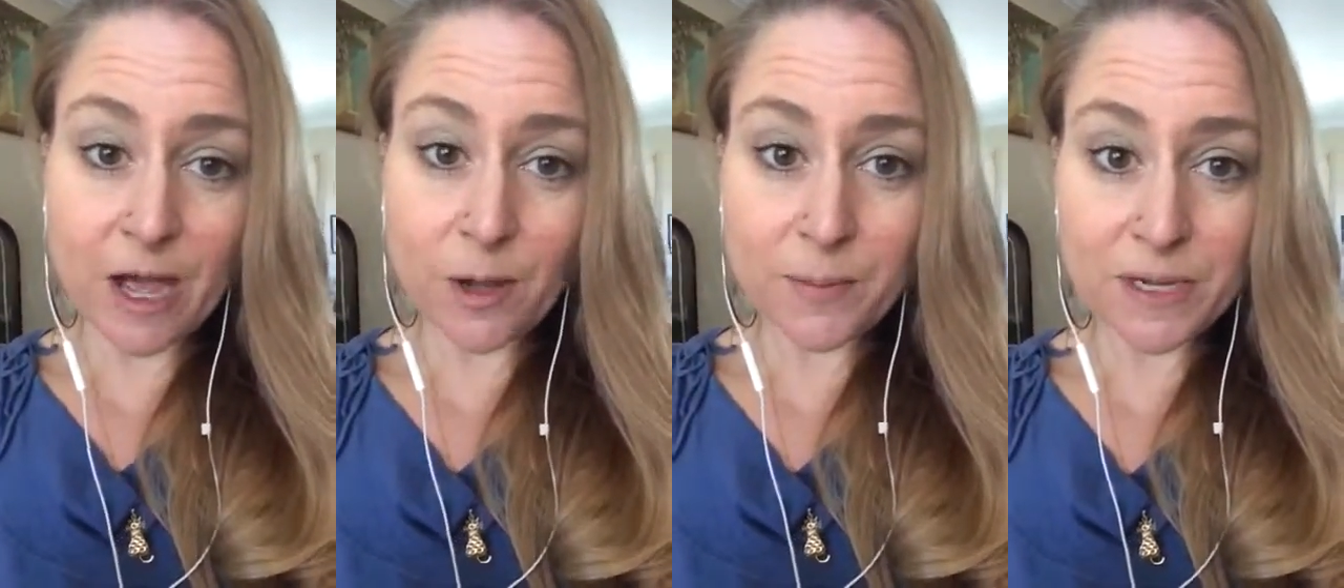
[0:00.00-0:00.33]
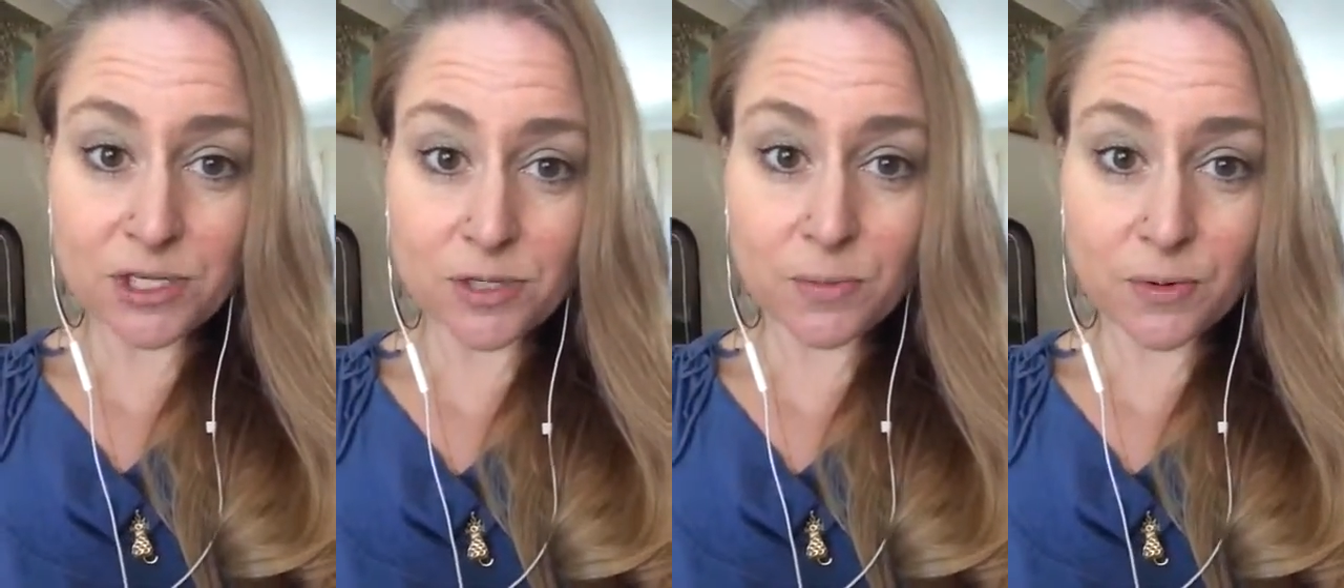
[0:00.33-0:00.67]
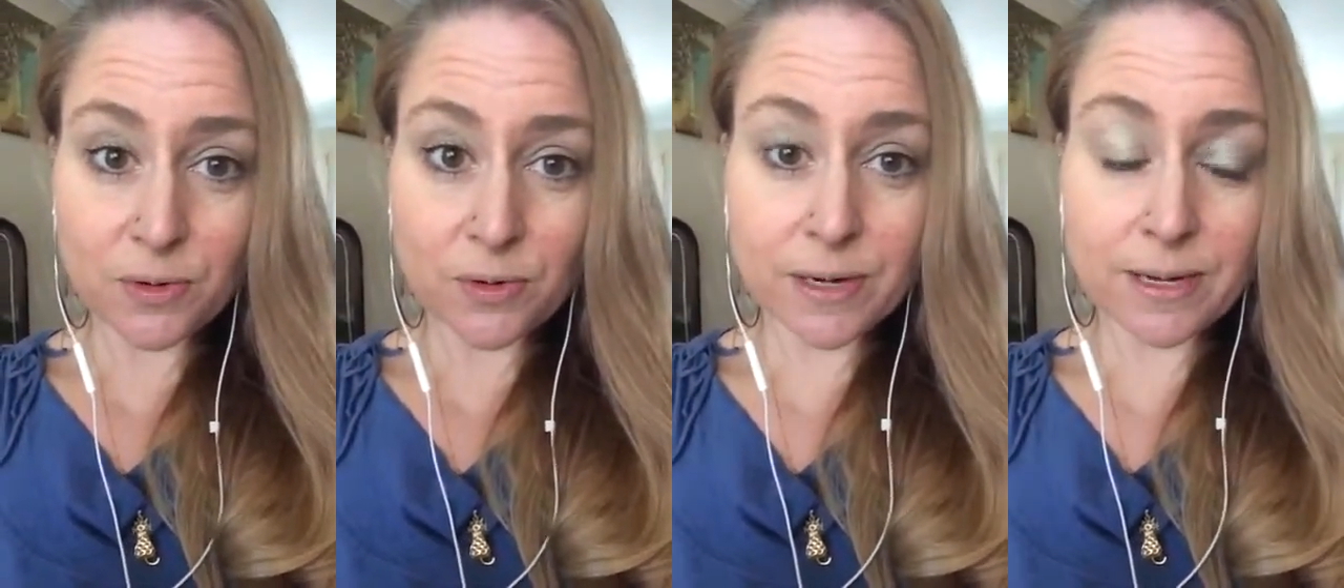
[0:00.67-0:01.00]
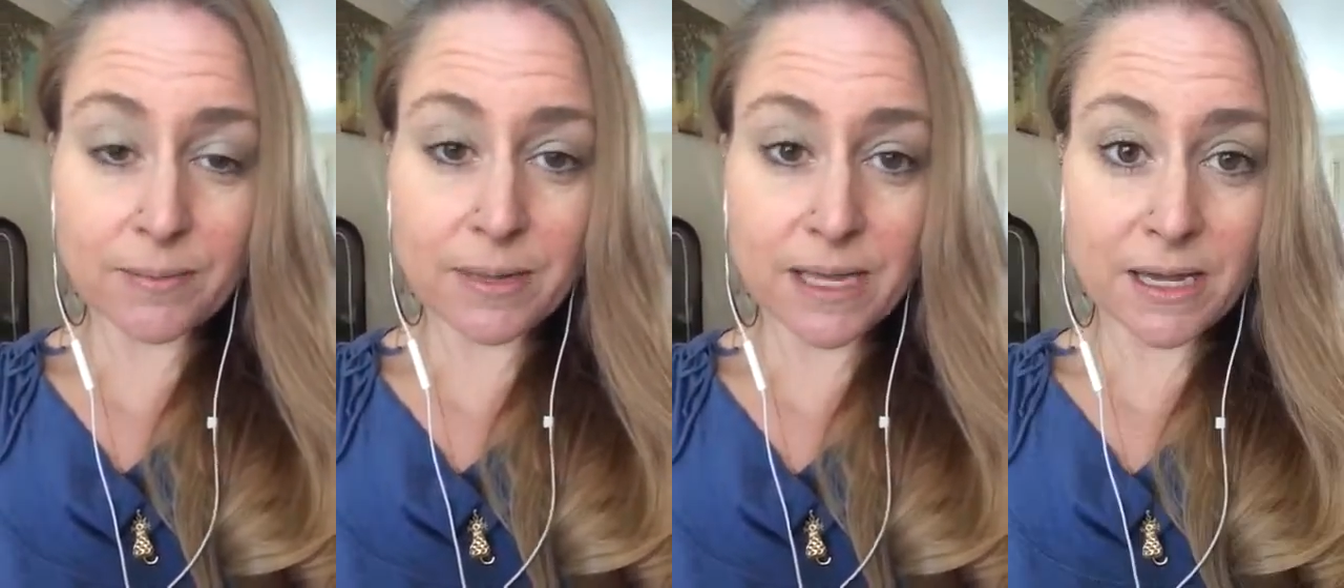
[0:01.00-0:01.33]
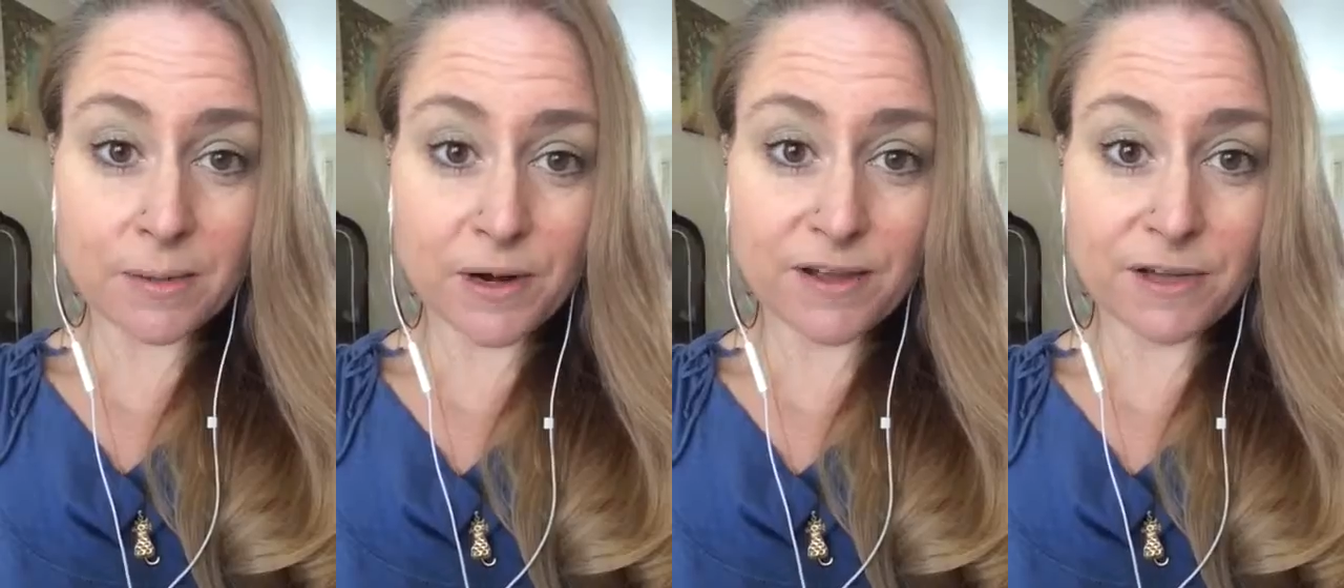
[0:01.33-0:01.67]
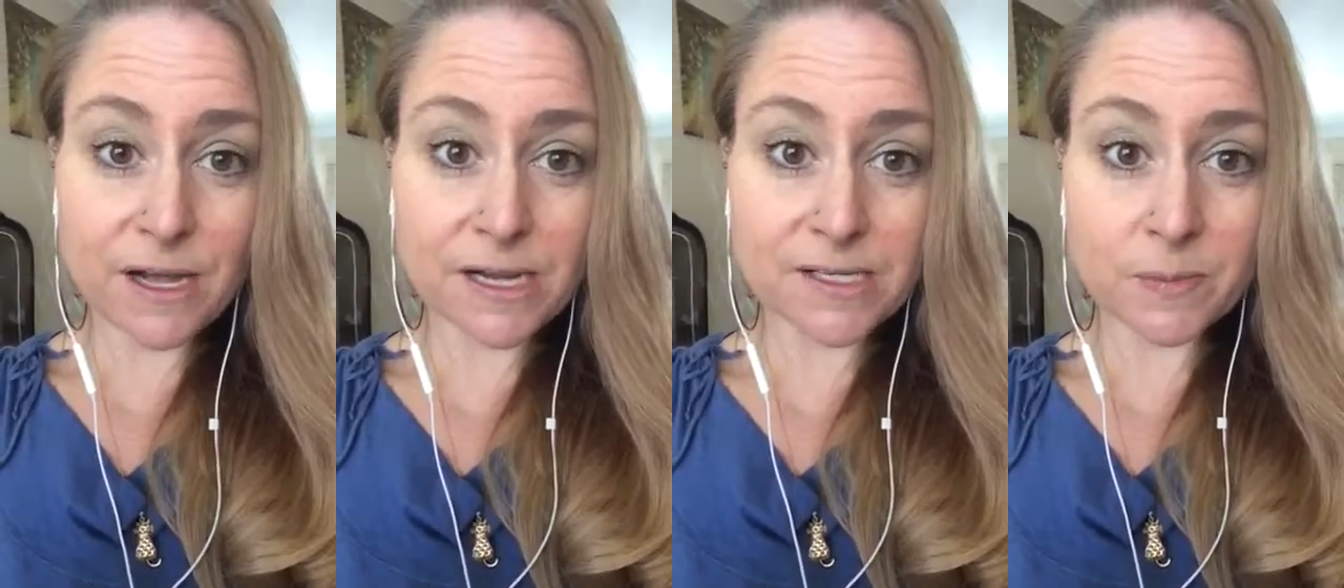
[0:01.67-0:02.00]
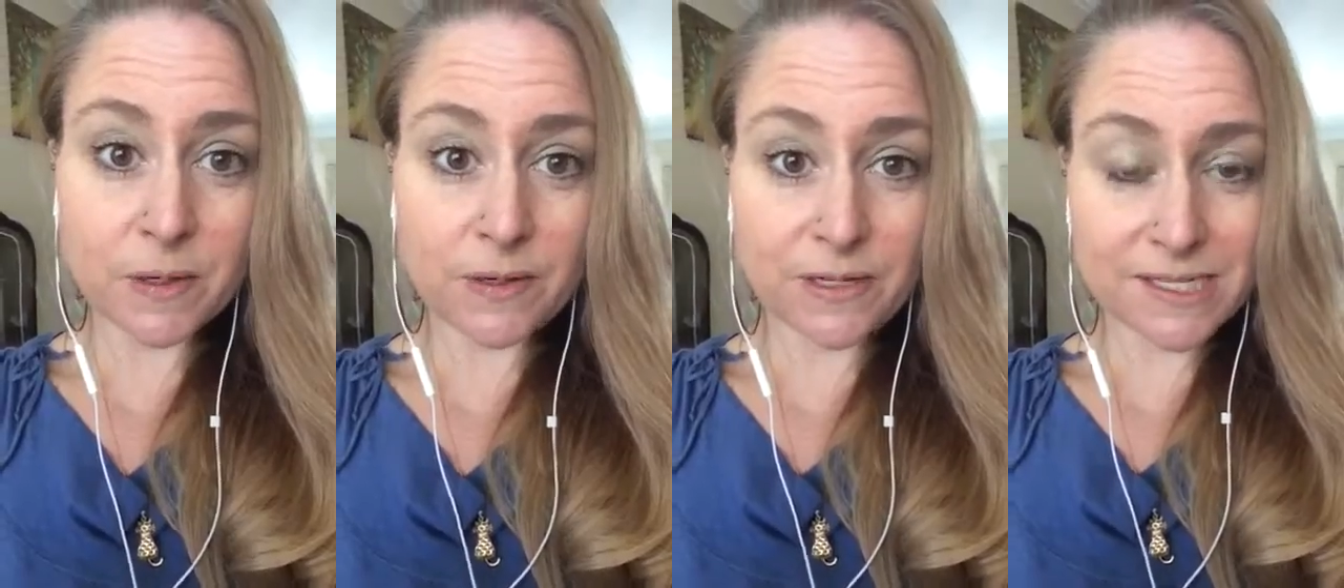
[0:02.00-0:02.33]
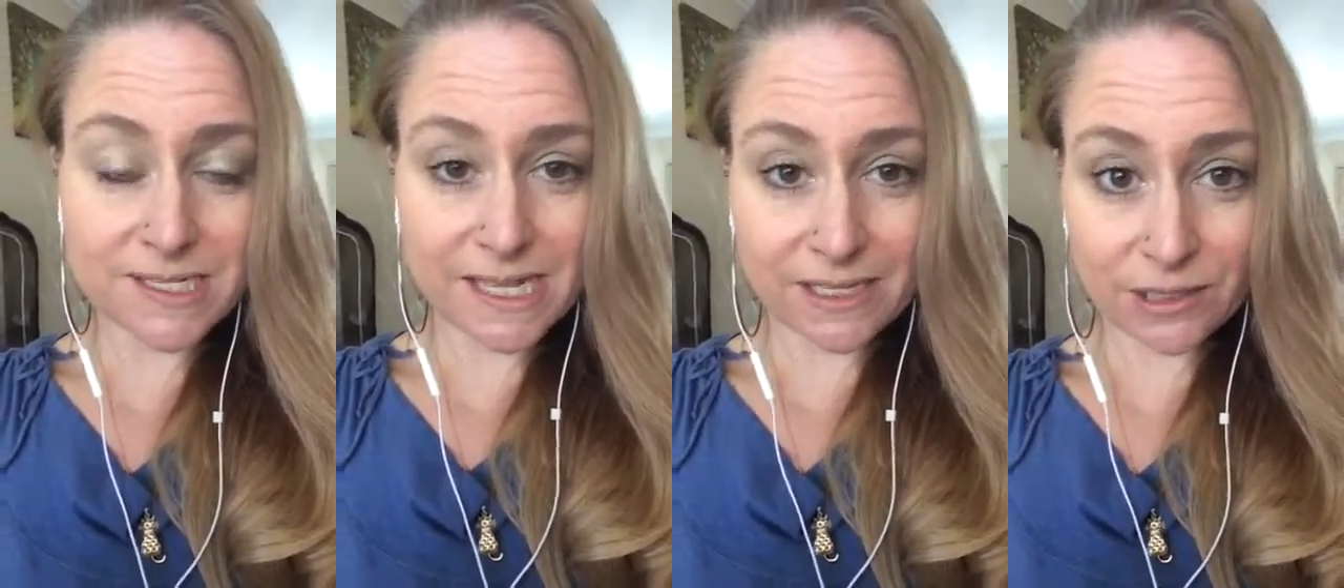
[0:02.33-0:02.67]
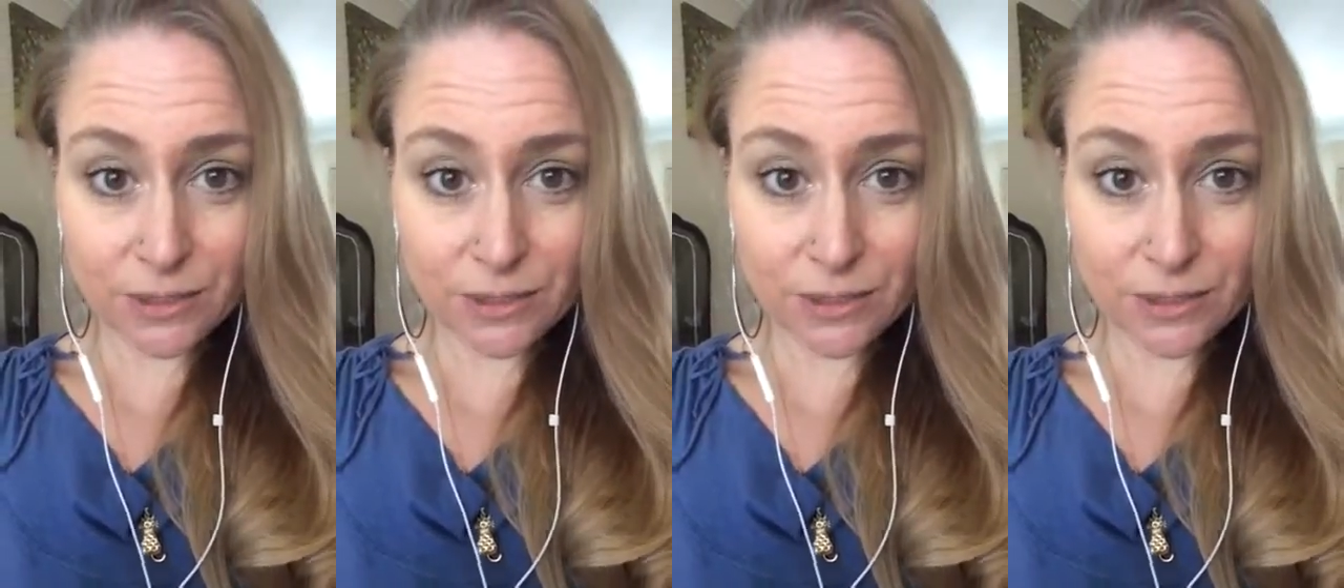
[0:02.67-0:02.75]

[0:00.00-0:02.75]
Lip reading: outpatient program at a private hospital in St.